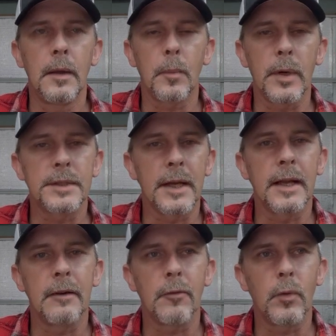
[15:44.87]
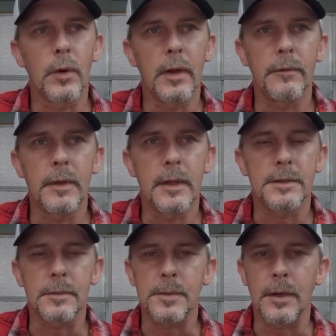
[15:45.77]
Appreciate every one of you that
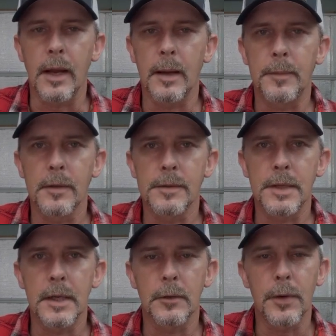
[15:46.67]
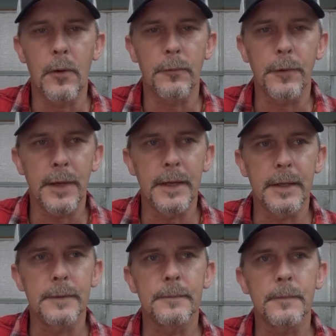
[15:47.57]
subscribed to the channel. Don't forget,